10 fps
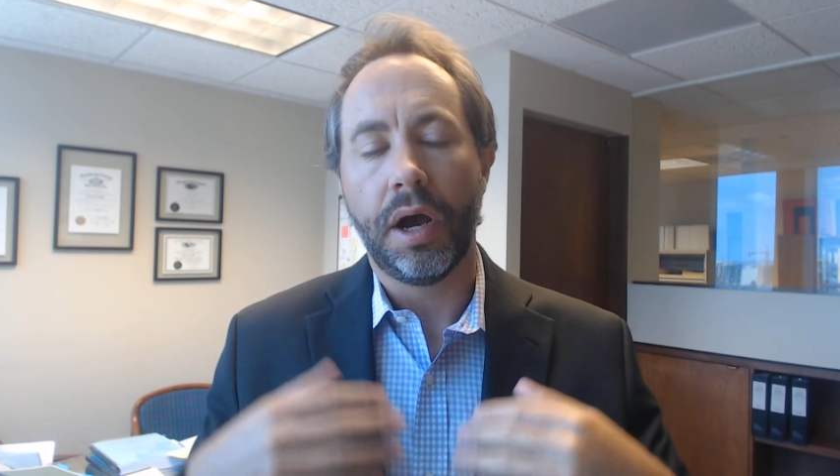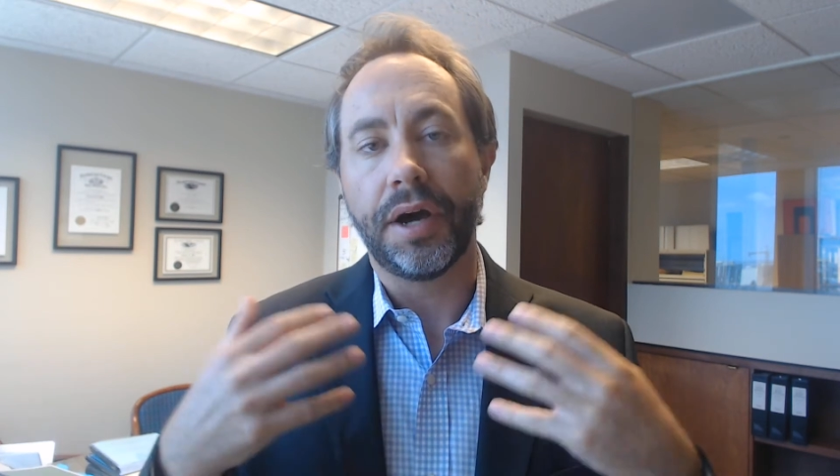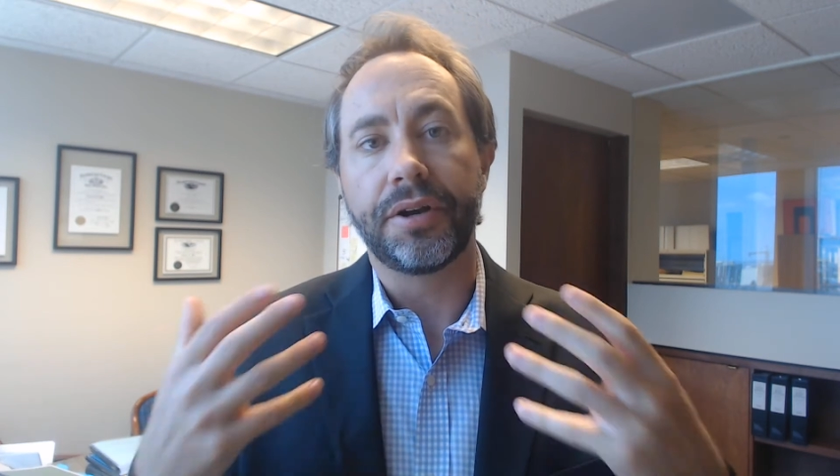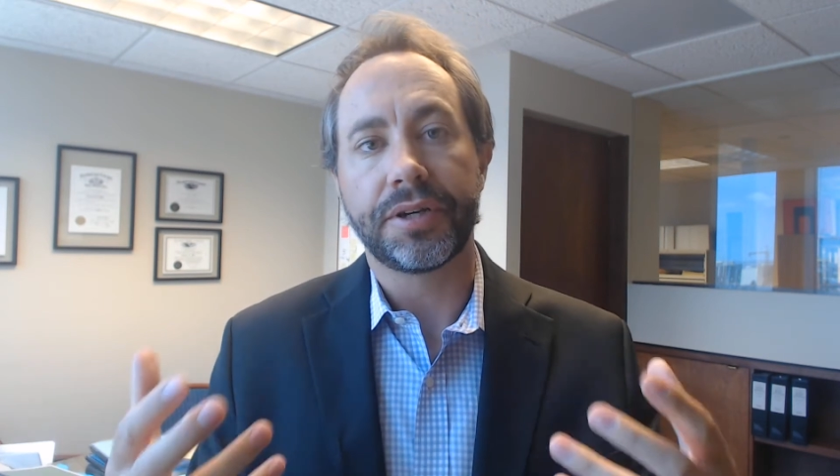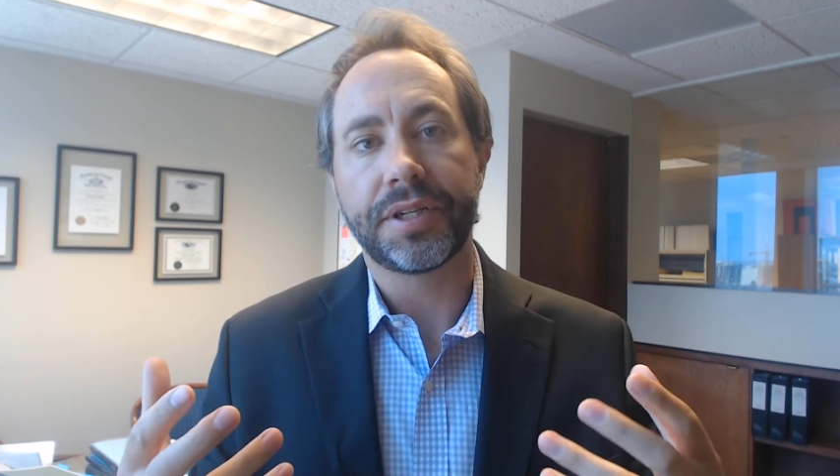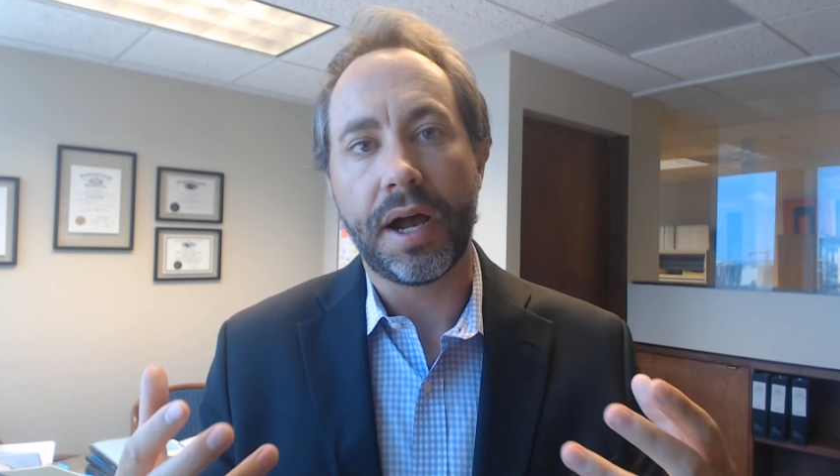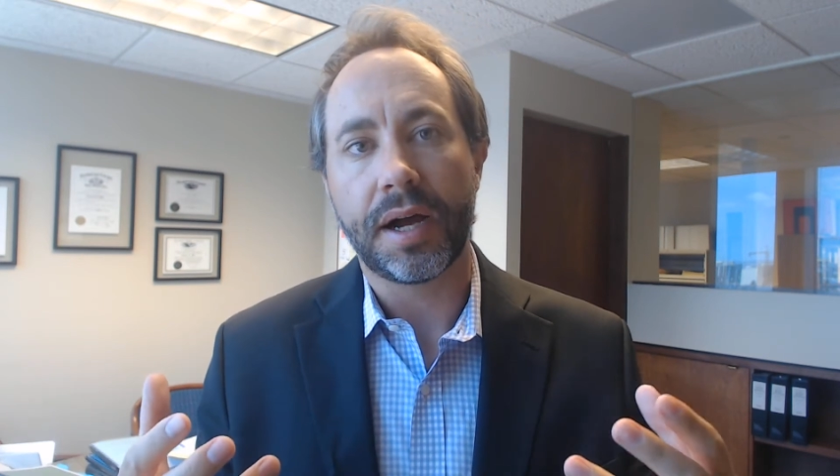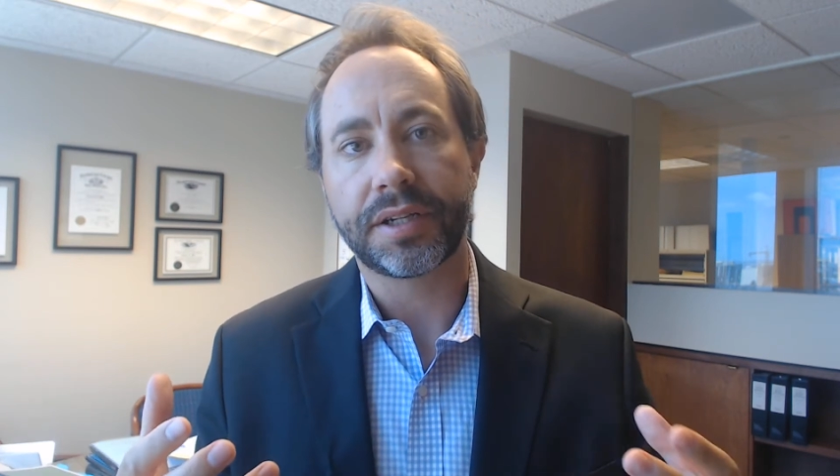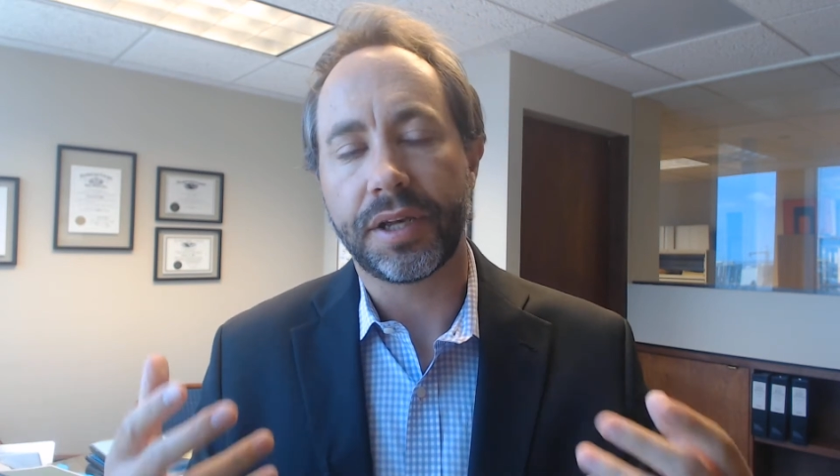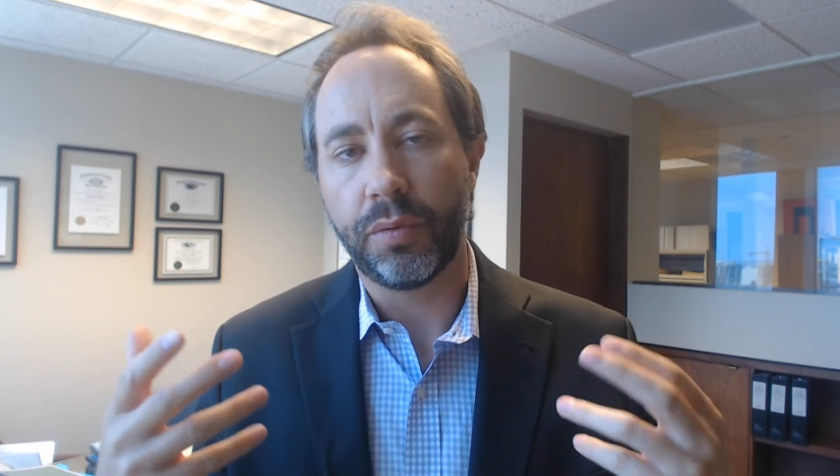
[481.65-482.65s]
Under
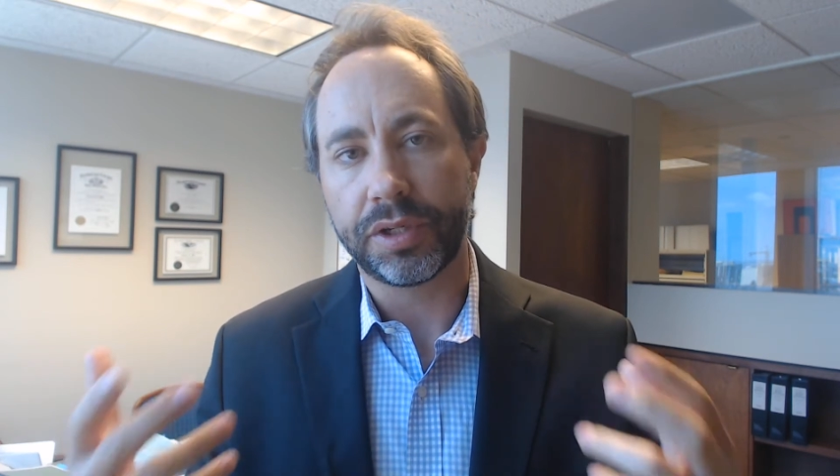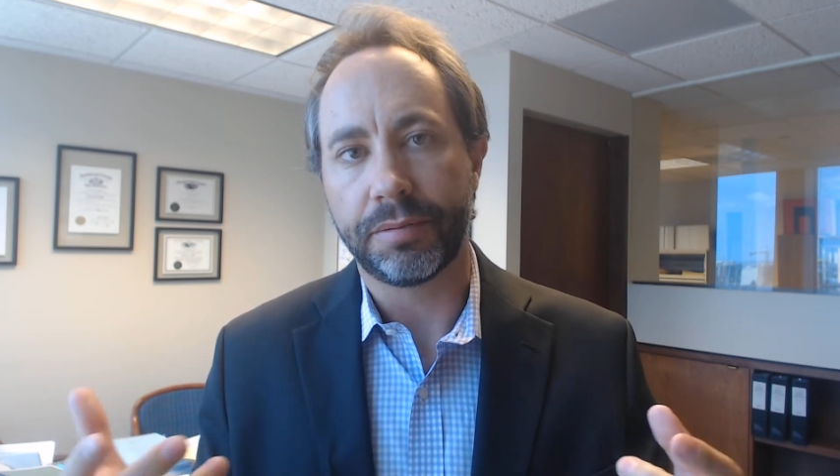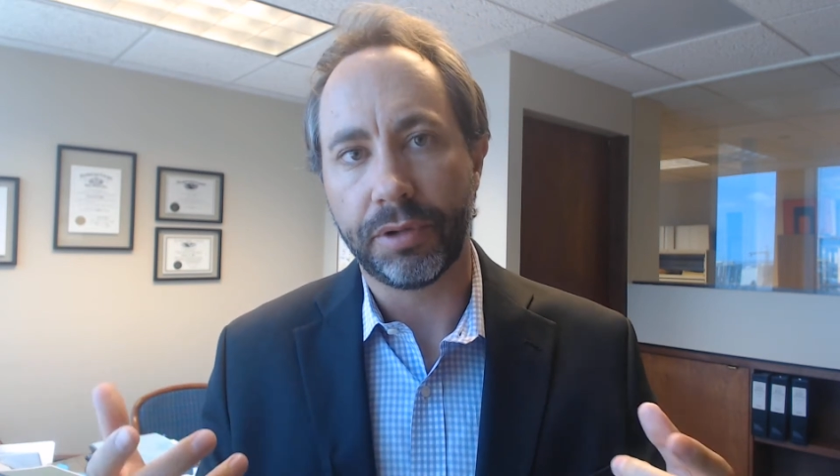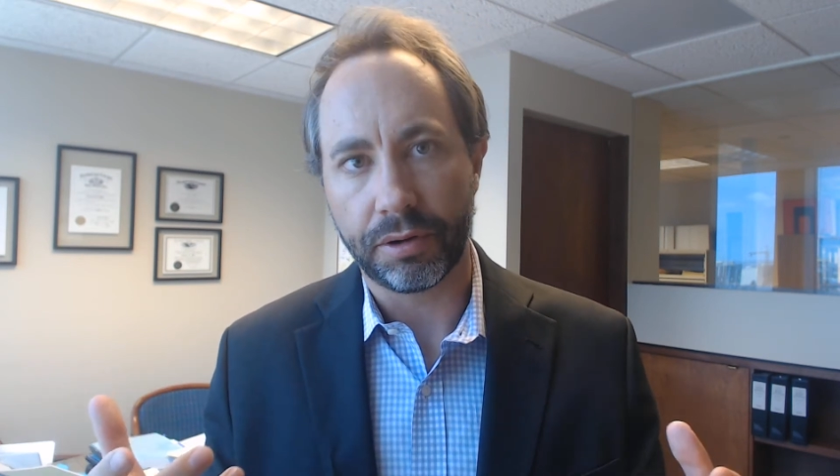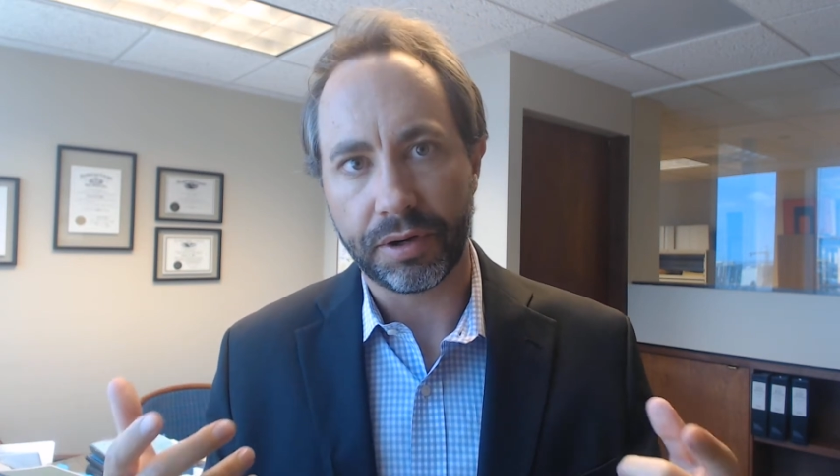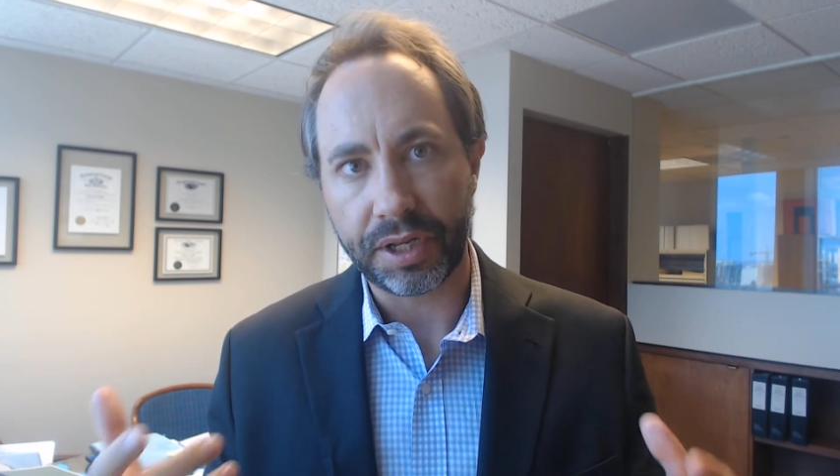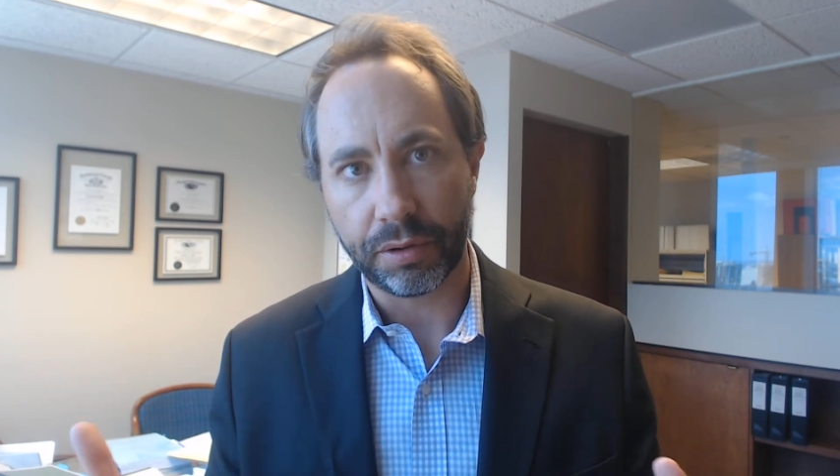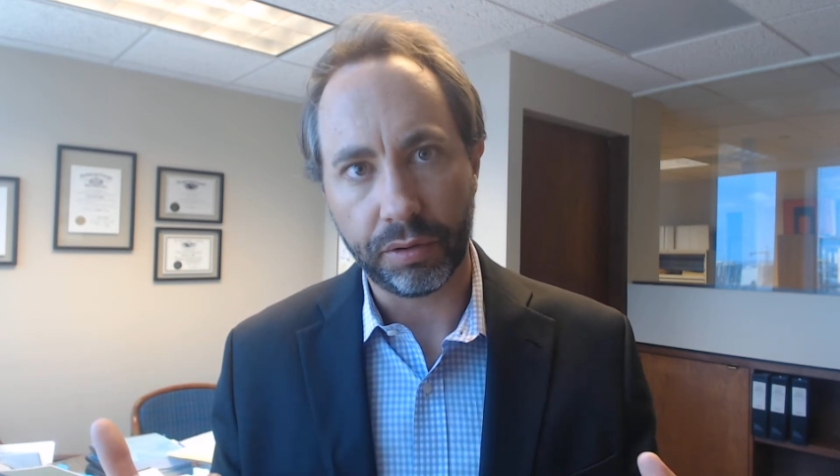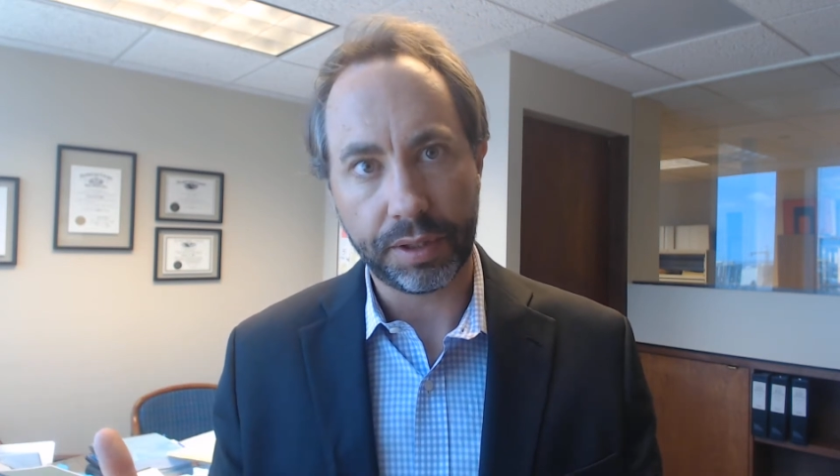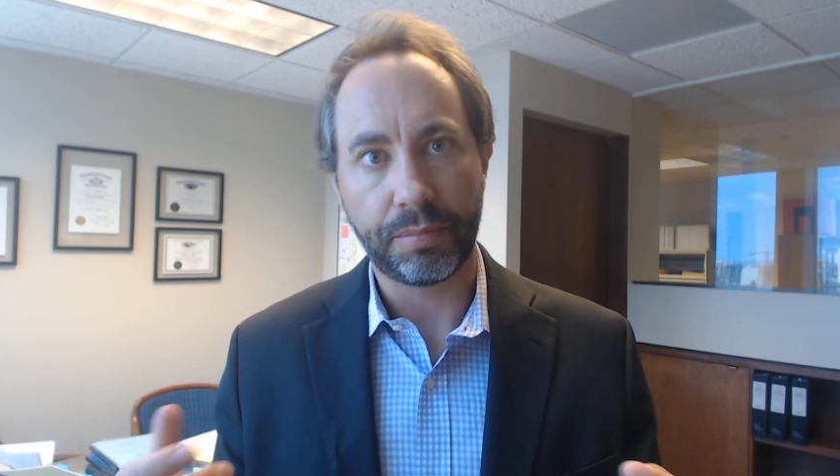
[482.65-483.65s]
SOX, a whistleblower need
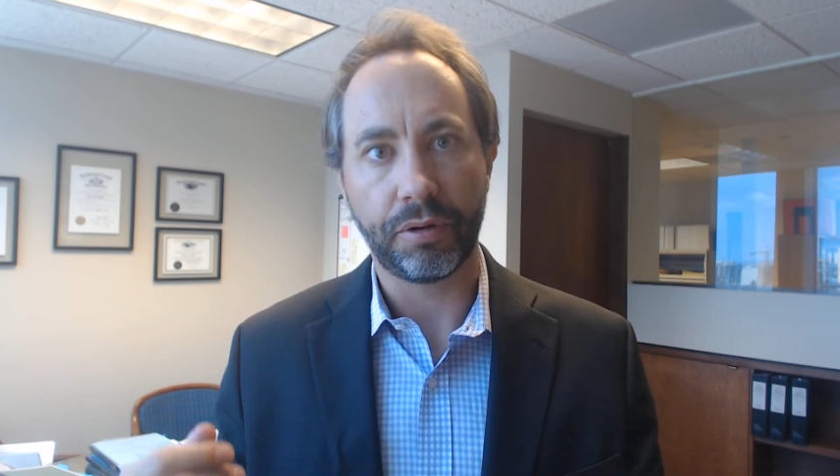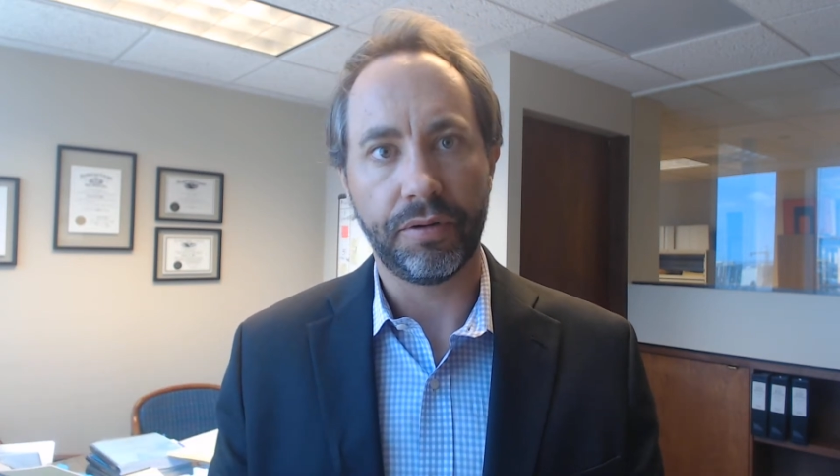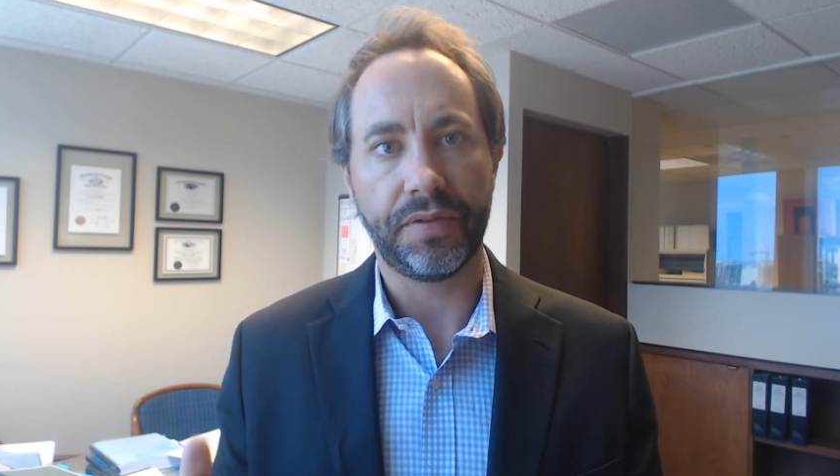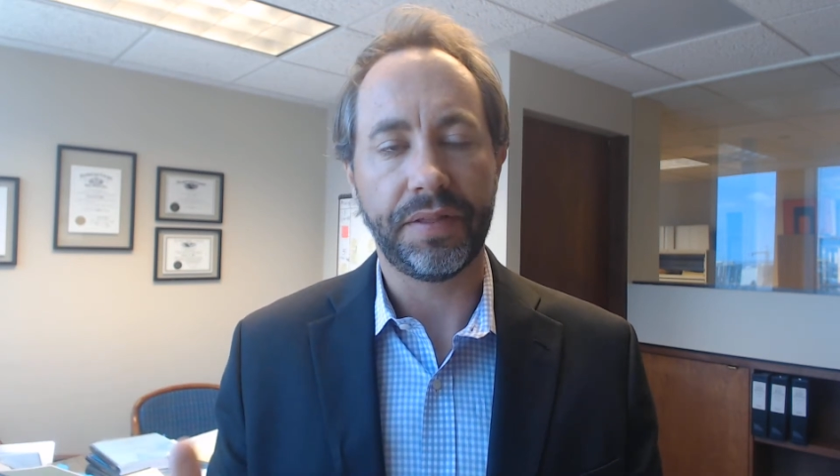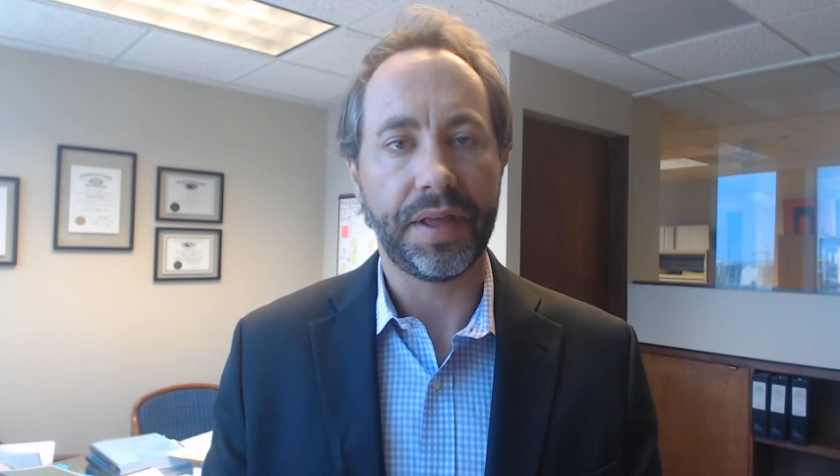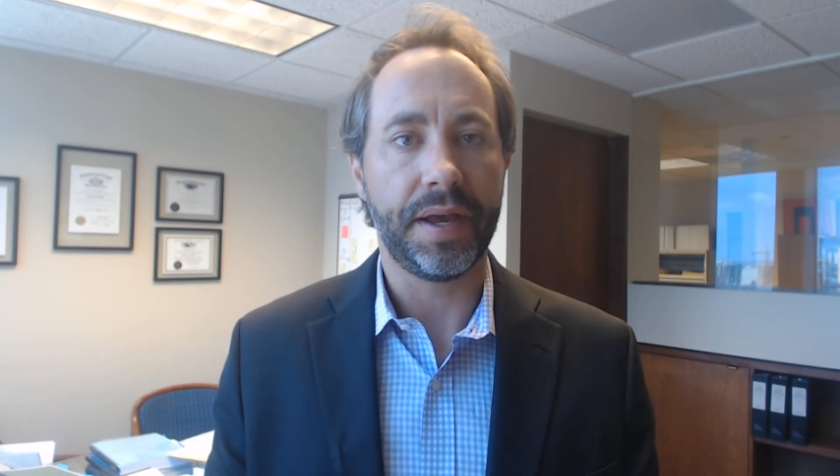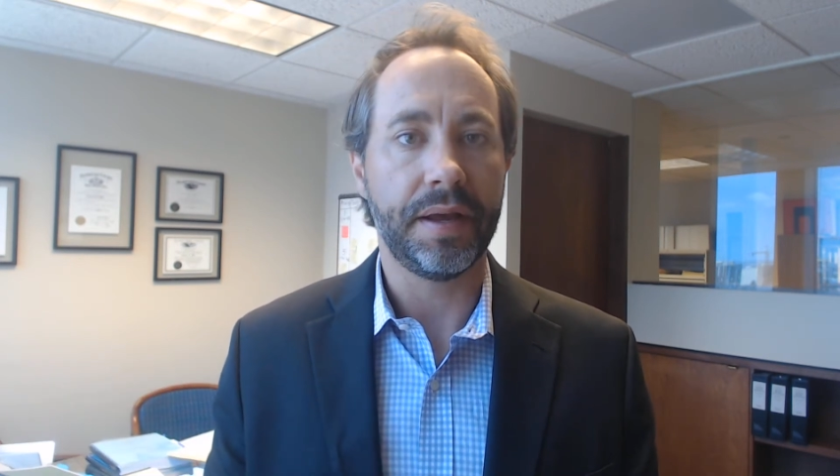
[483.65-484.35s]
only prove that